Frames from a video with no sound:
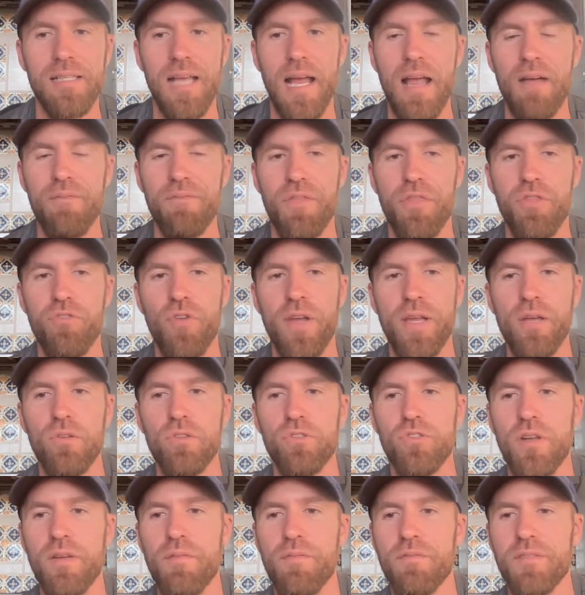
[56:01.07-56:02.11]
I have
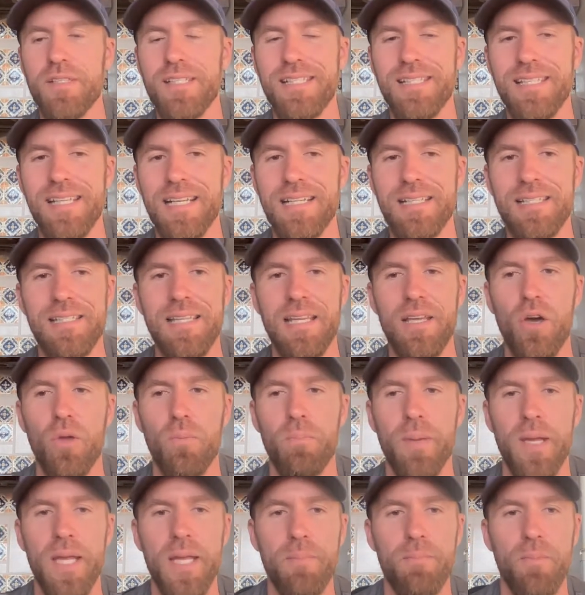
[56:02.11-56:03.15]
360 odd
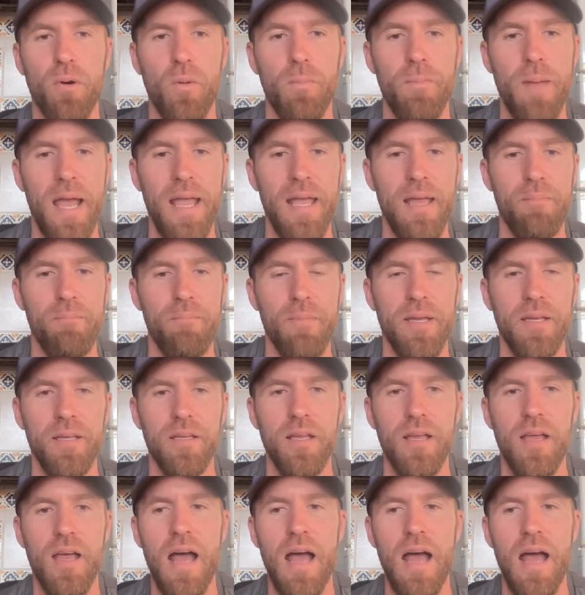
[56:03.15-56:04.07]
people paying me.